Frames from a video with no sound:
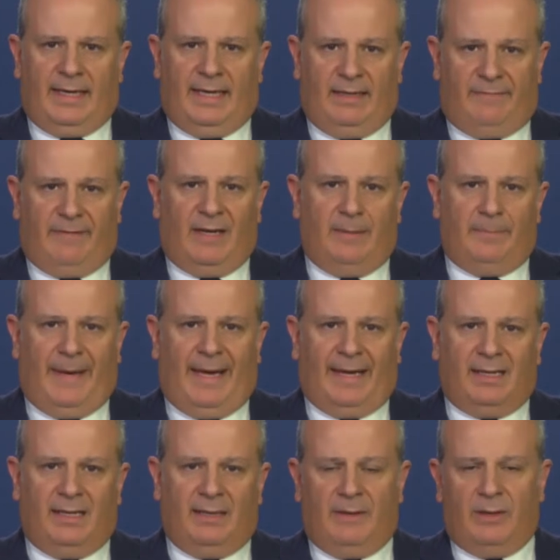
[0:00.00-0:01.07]
He fell in
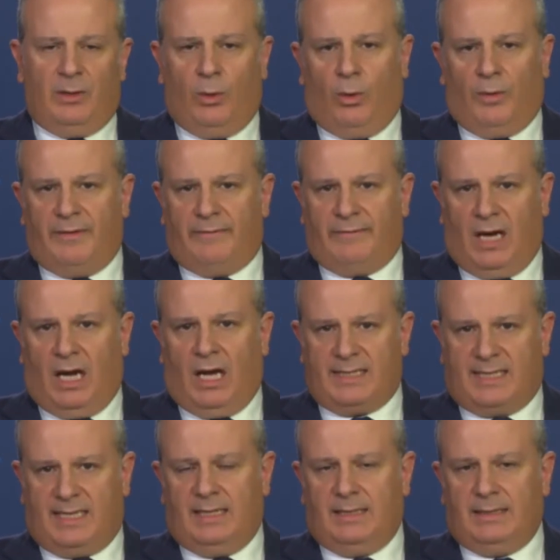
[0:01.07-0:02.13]
battle in the north of
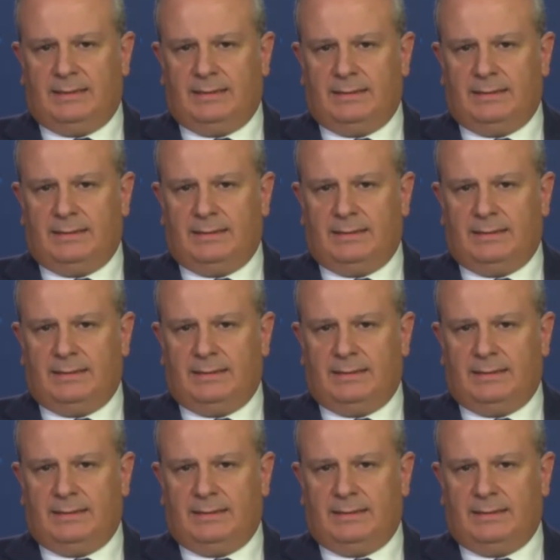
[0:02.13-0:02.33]
Gaza.